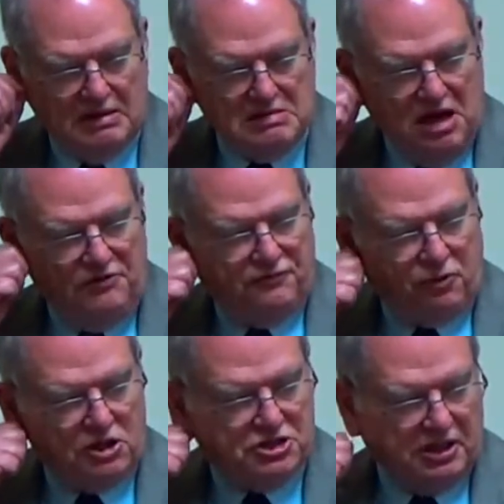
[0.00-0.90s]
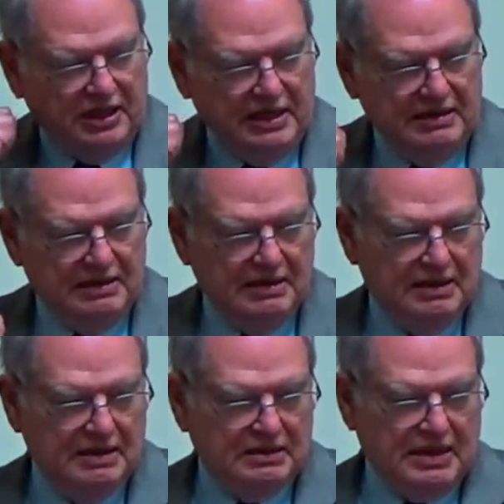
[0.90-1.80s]
Unfortunately,
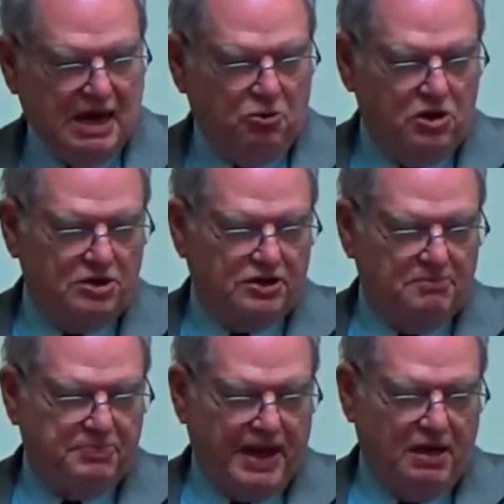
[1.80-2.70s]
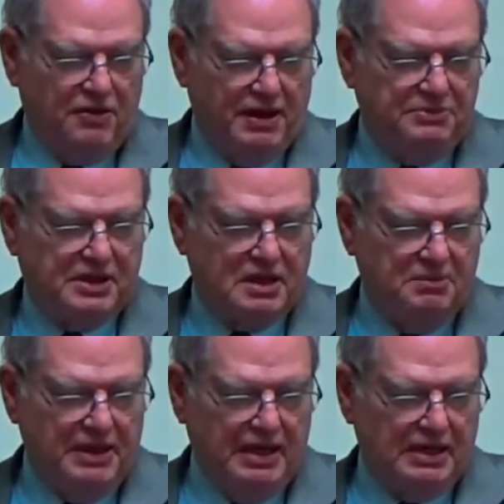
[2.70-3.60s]
that word compel them to come
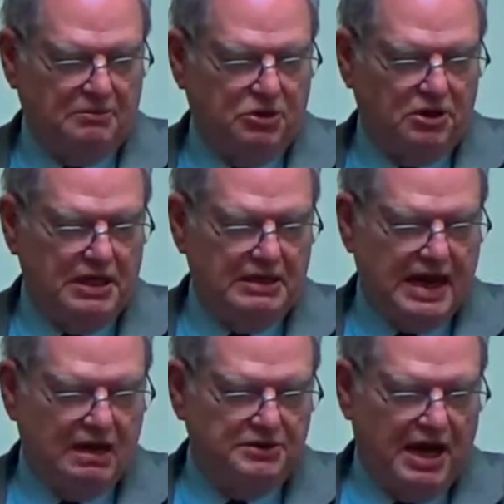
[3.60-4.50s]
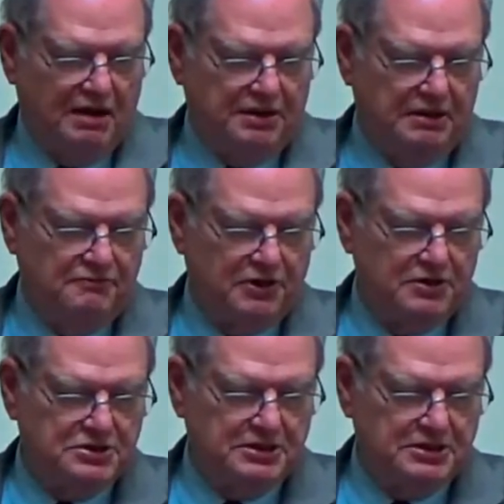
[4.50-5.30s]
in, I'm looking now down in verse